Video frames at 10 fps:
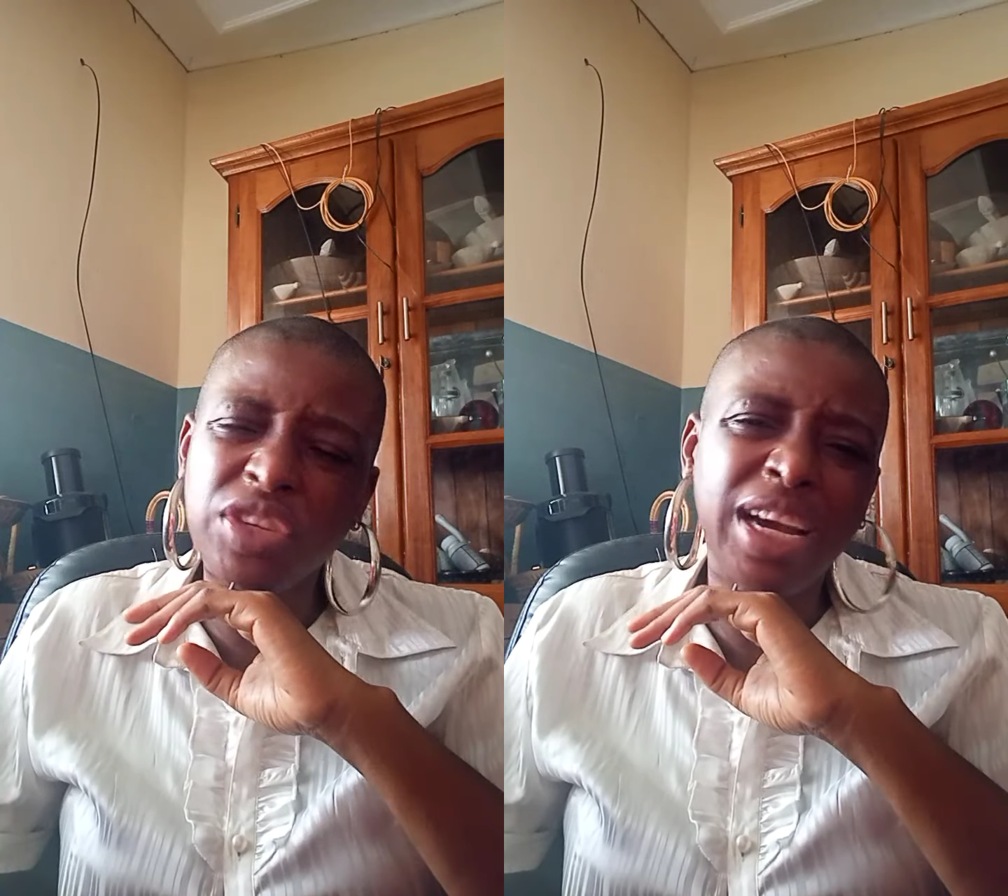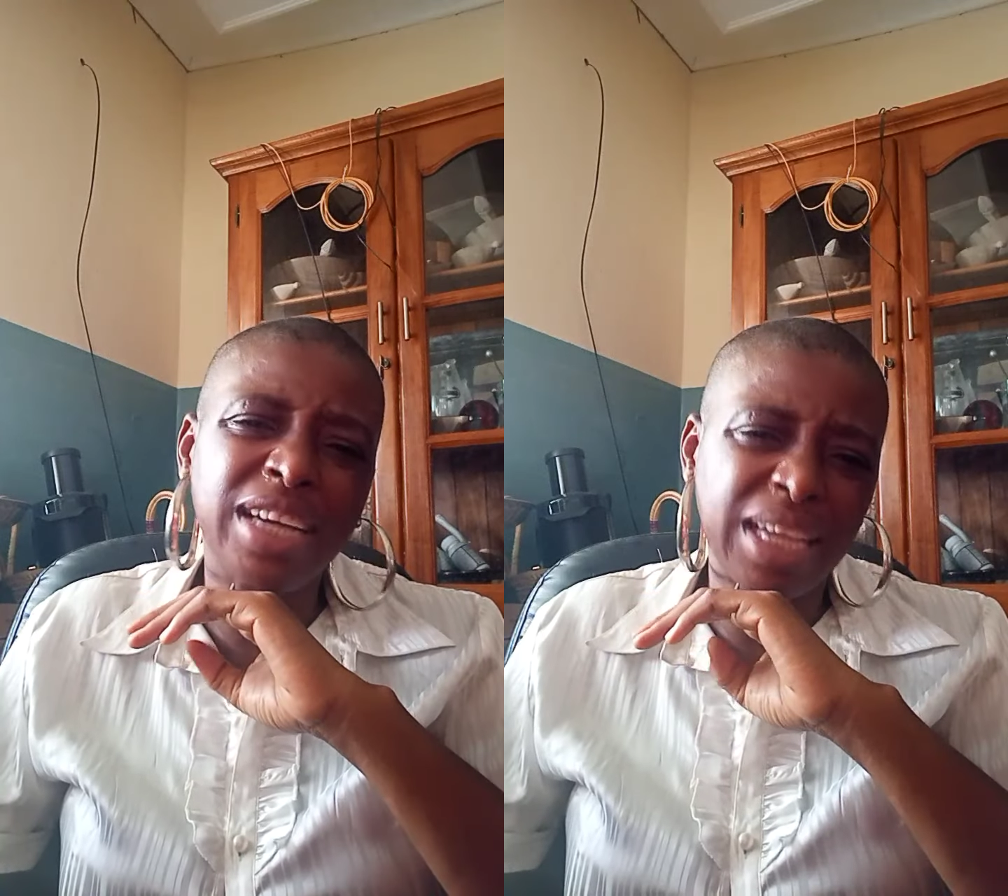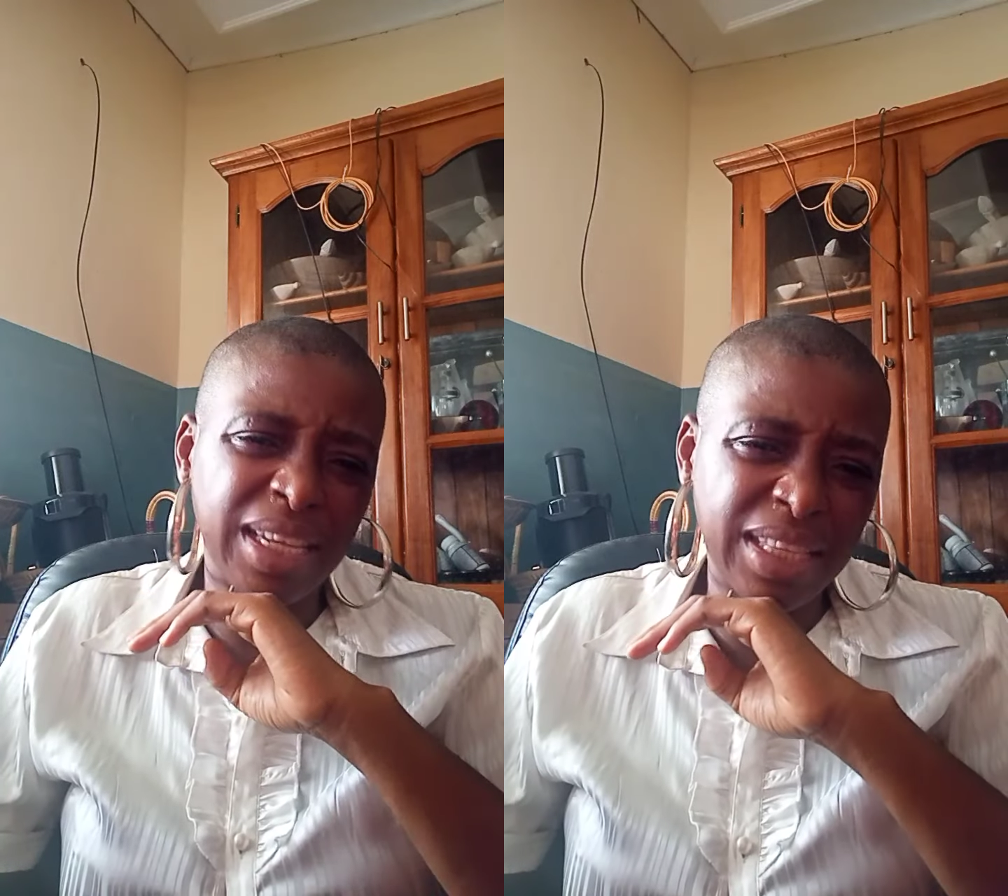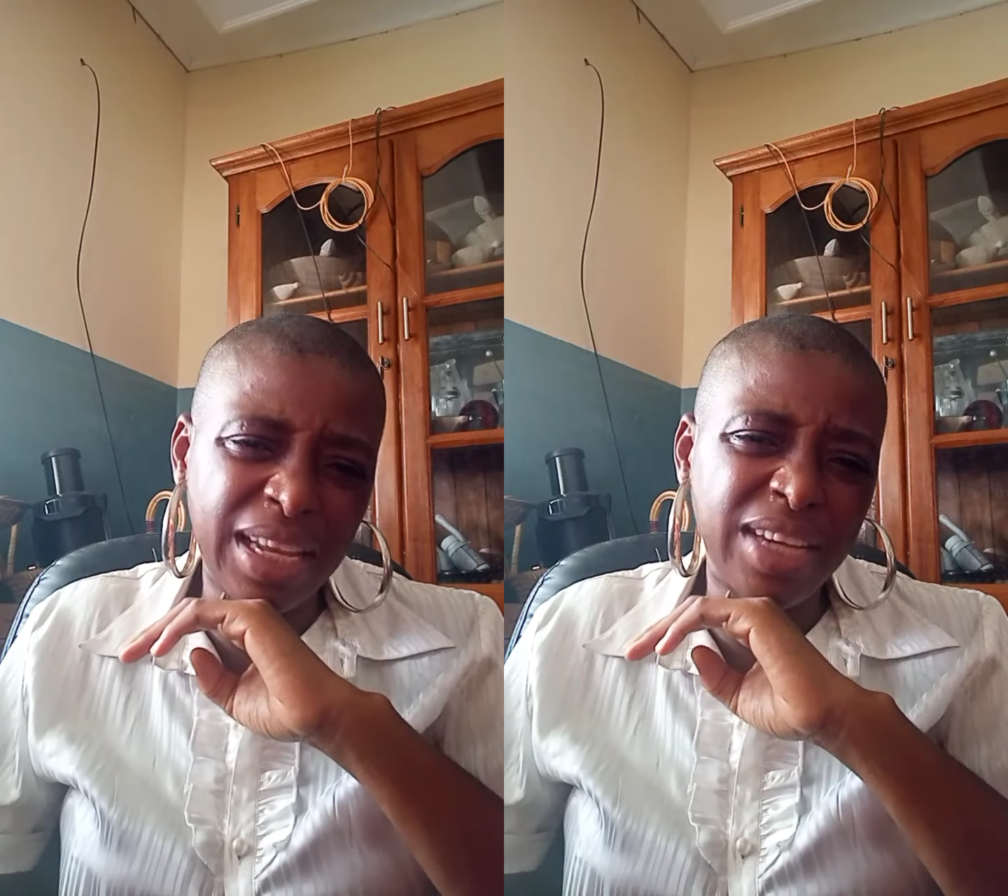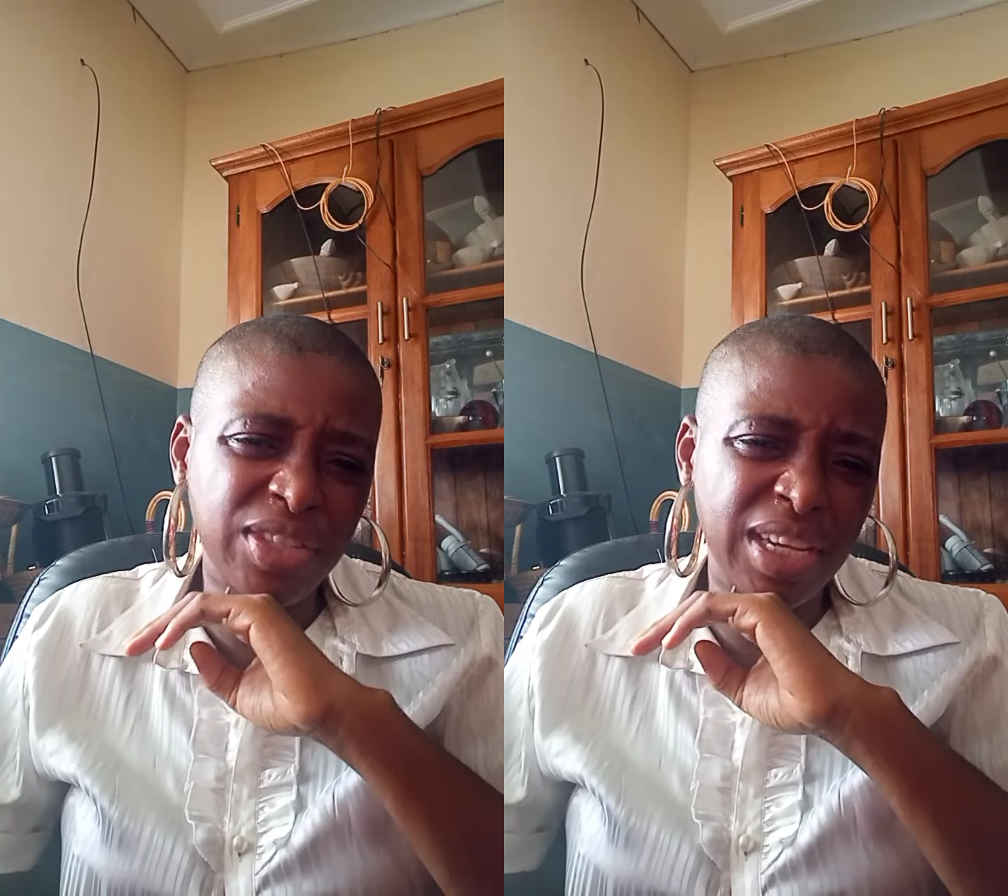has an
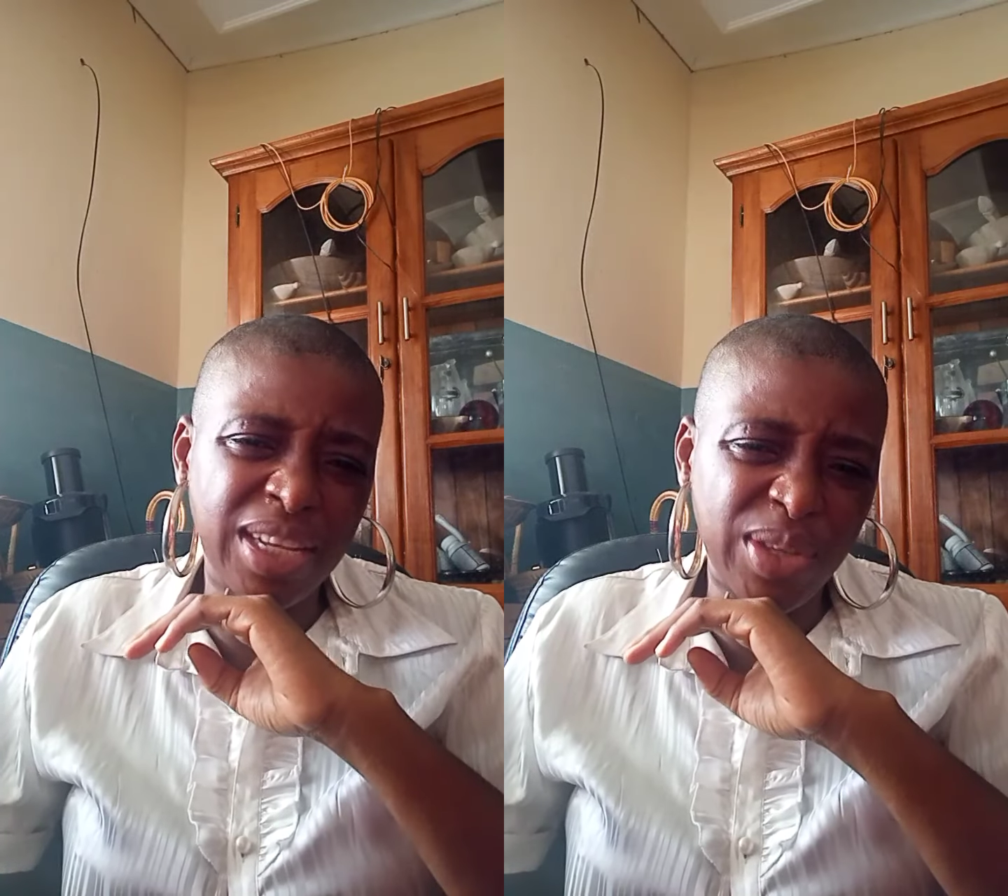international to